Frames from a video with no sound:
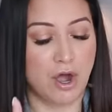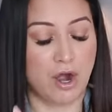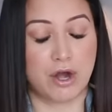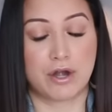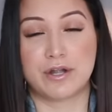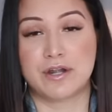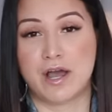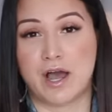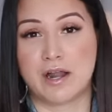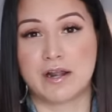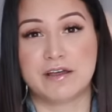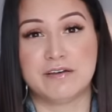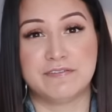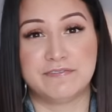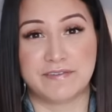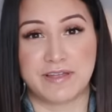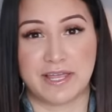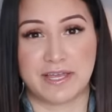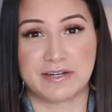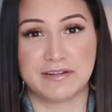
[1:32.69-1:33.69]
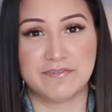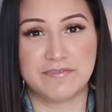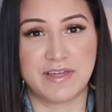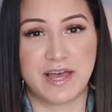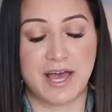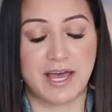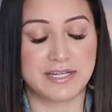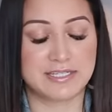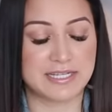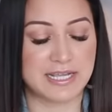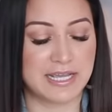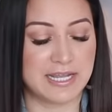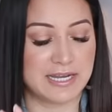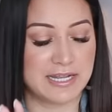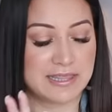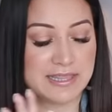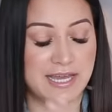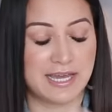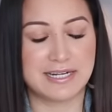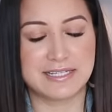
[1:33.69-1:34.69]
are not a fan of that, and
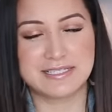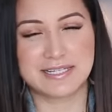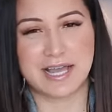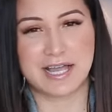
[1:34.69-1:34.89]
that is